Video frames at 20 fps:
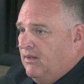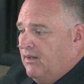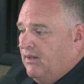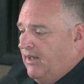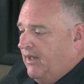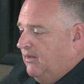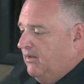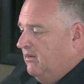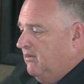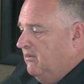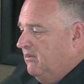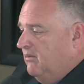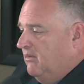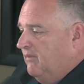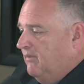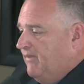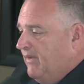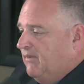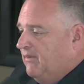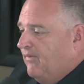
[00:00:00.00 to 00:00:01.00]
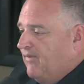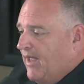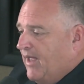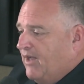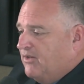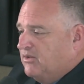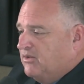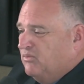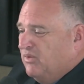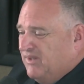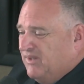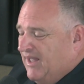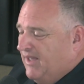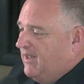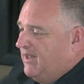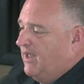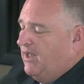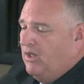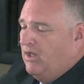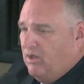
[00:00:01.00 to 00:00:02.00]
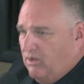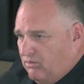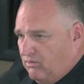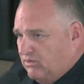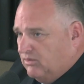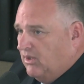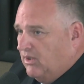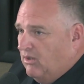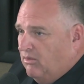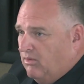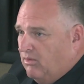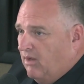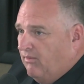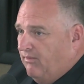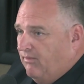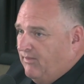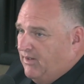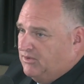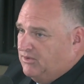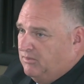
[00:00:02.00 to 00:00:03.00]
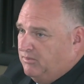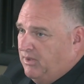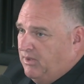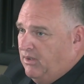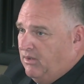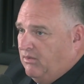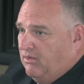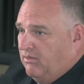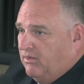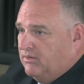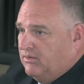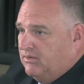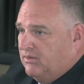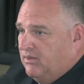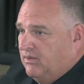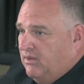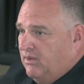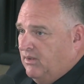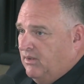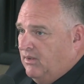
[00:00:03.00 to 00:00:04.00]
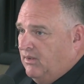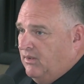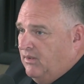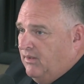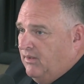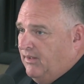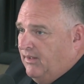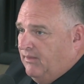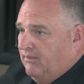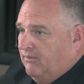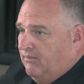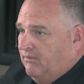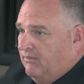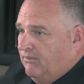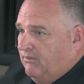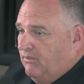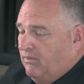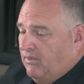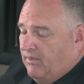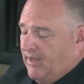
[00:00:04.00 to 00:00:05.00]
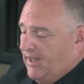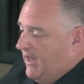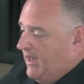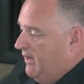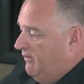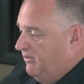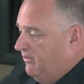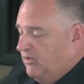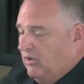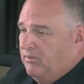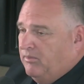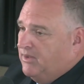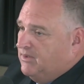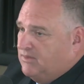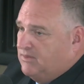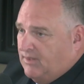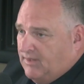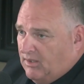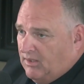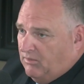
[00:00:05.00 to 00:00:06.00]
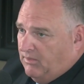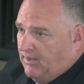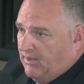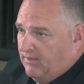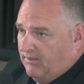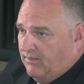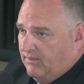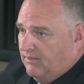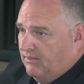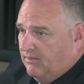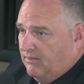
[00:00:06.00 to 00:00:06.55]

And the 50,000 would take a huge load off of our superior courts, and where they have so much to deal with